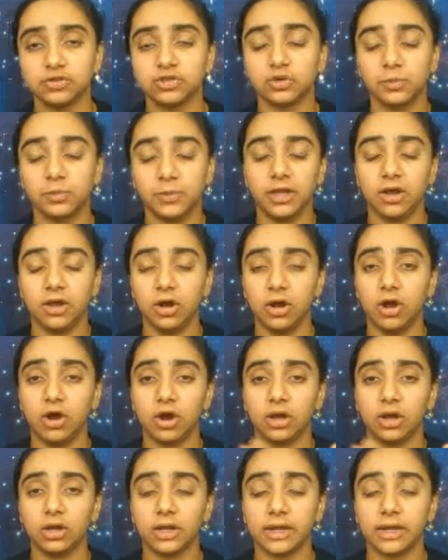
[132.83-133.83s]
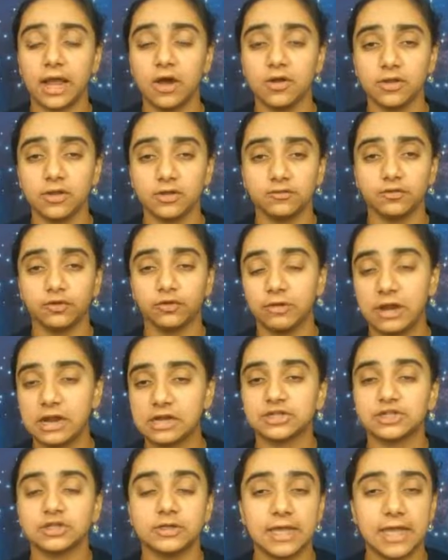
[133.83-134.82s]
So we are accounting for
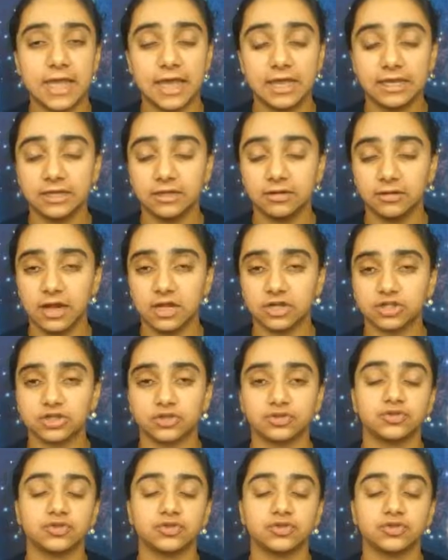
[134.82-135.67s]
rational and irrational,